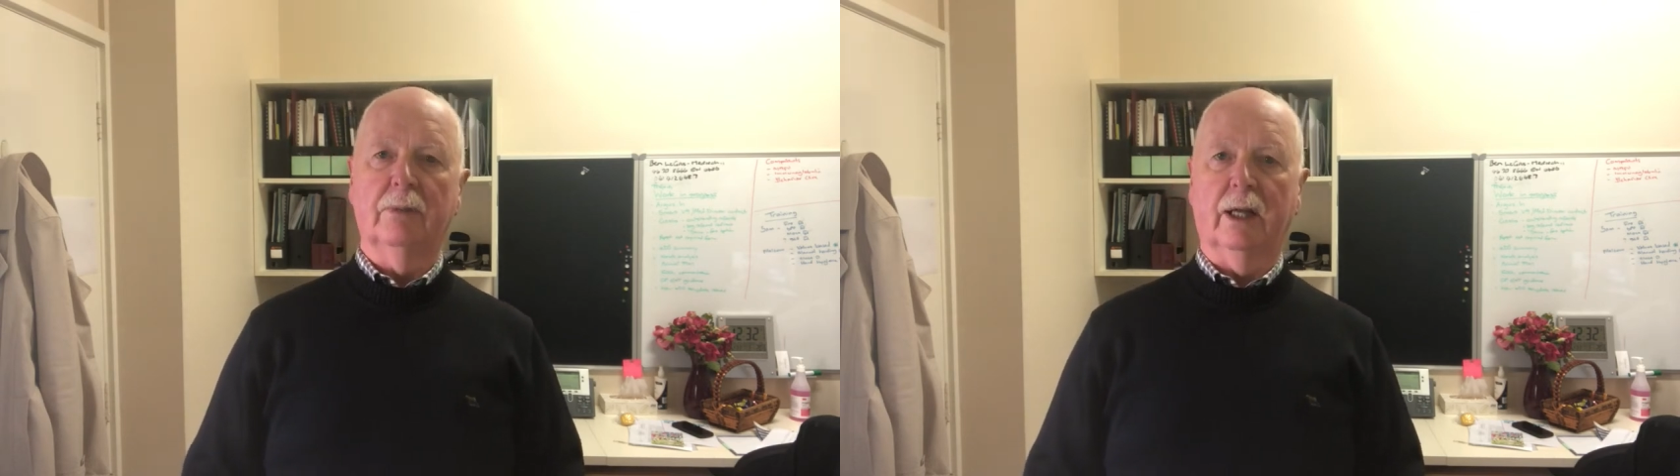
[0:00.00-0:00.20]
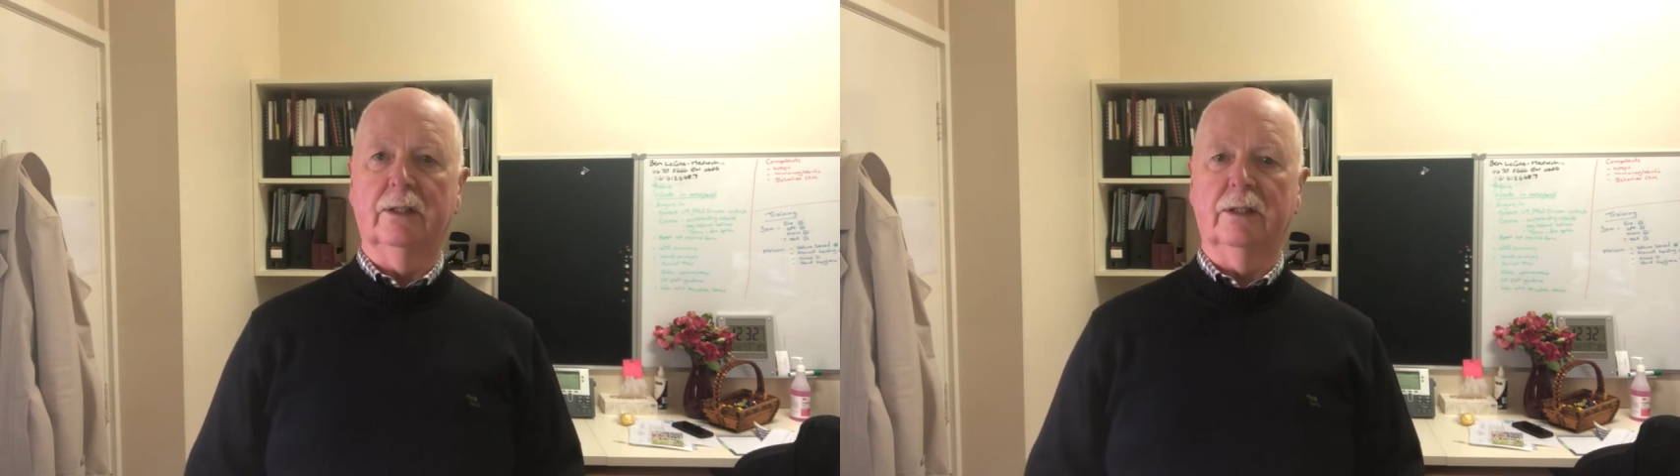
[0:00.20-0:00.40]

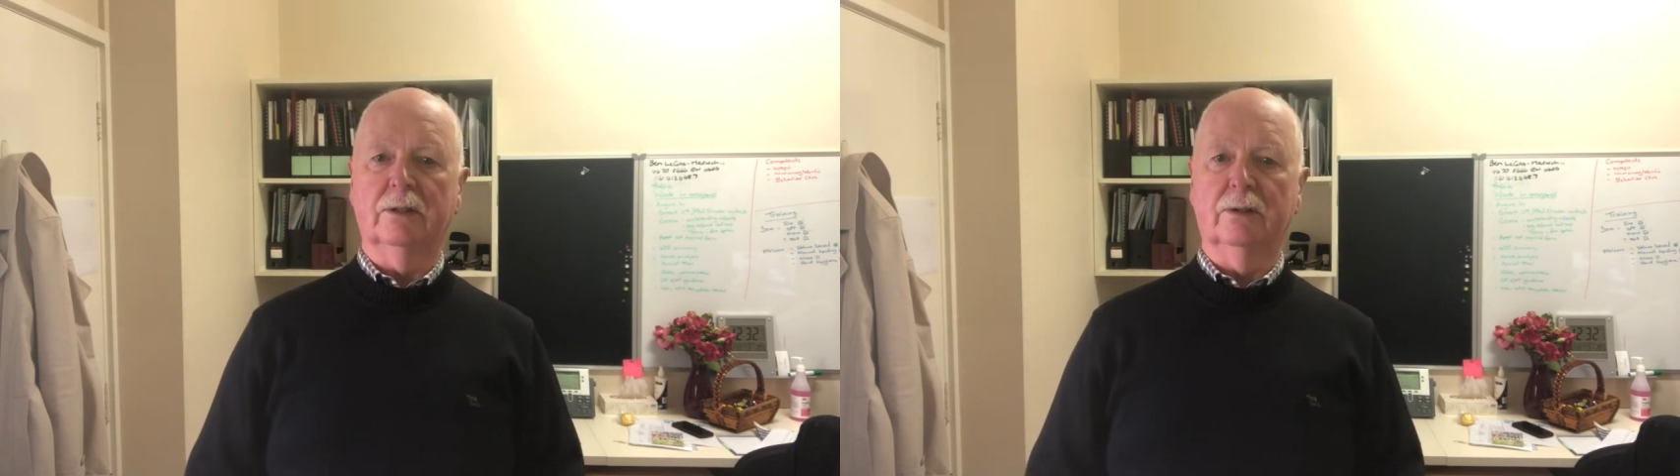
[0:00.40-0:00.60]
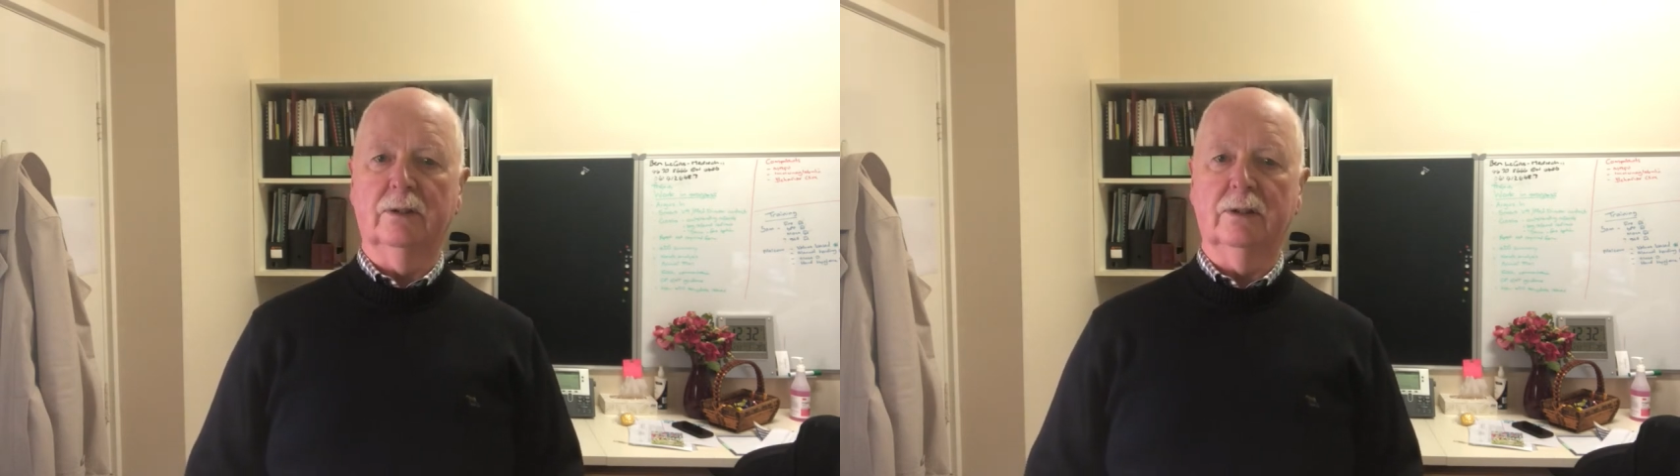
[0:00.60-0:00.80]
blood
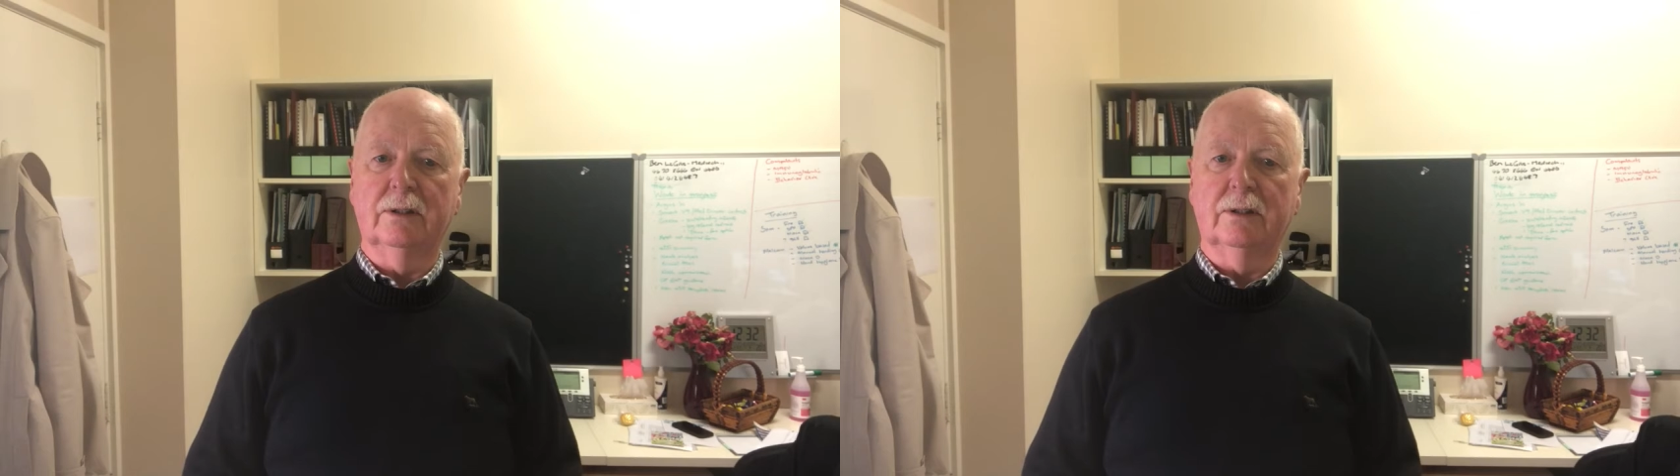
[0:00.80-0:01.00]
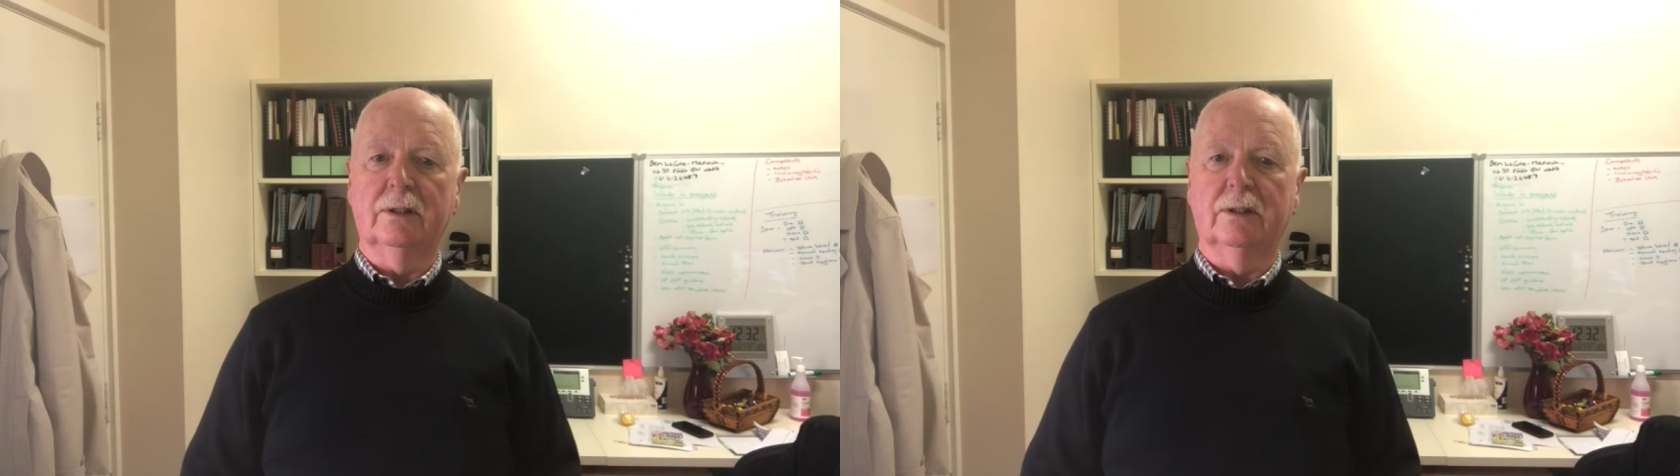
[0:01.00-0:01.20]

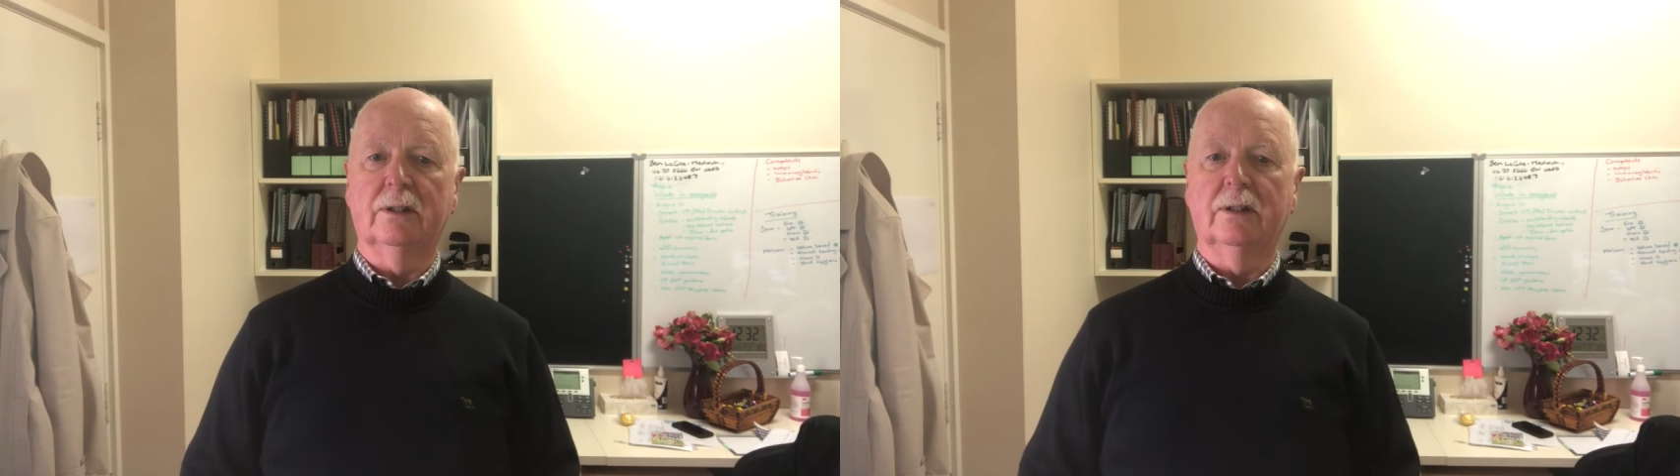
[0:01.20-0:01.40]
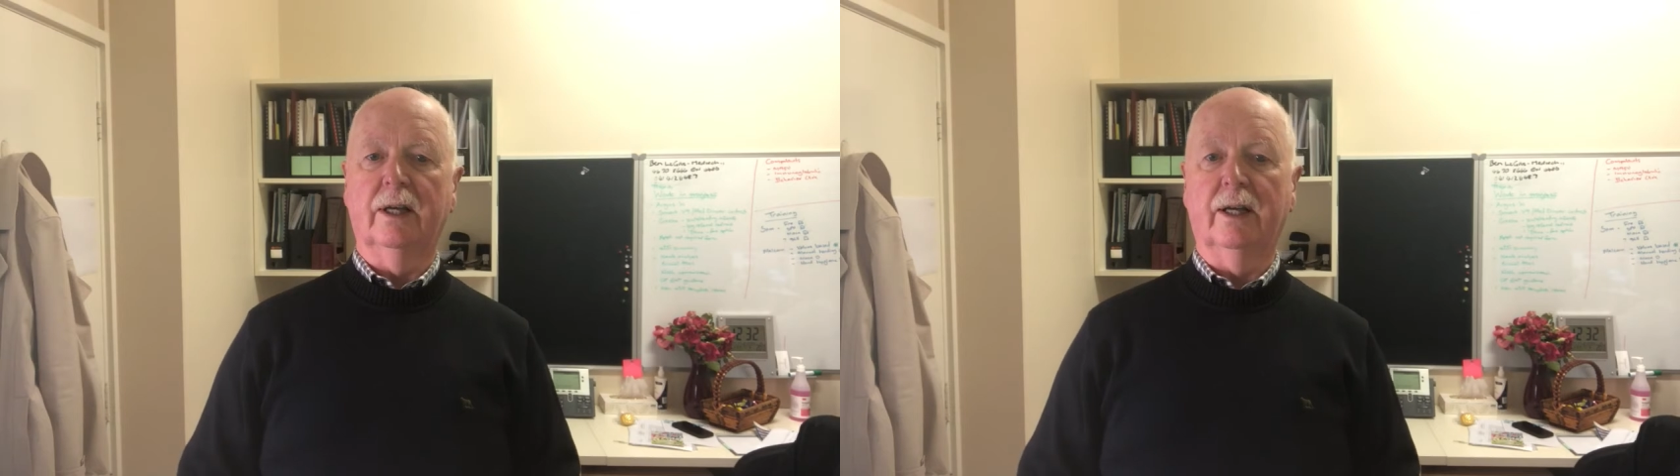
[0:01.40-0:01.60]
disorders,
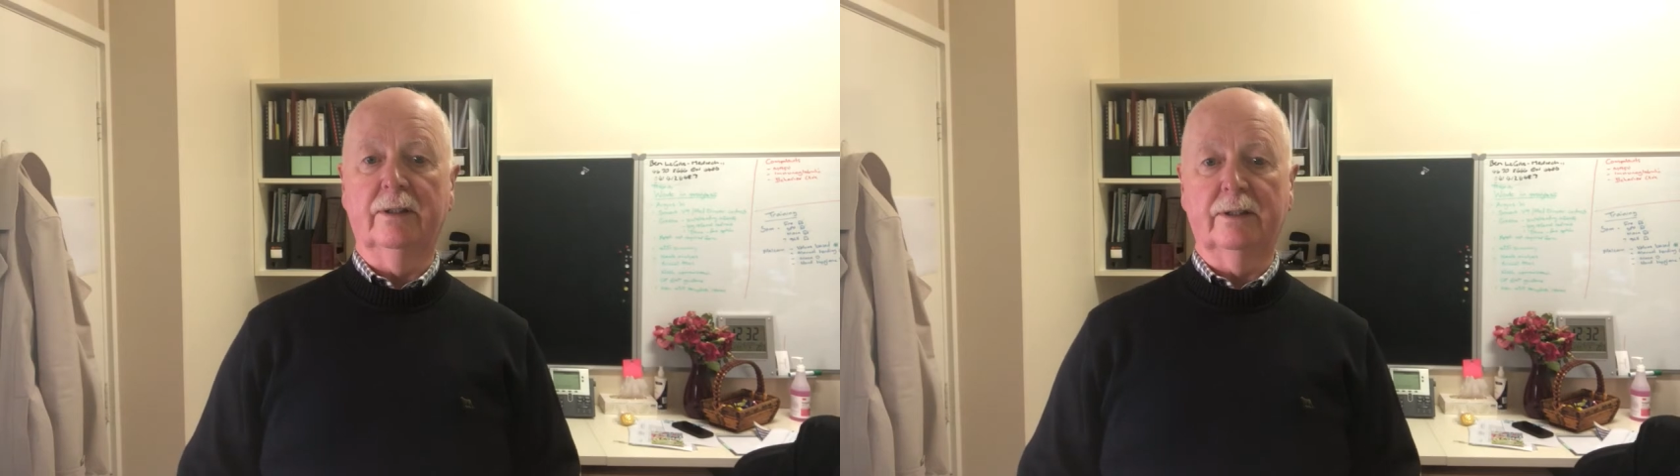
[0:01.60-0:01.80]
and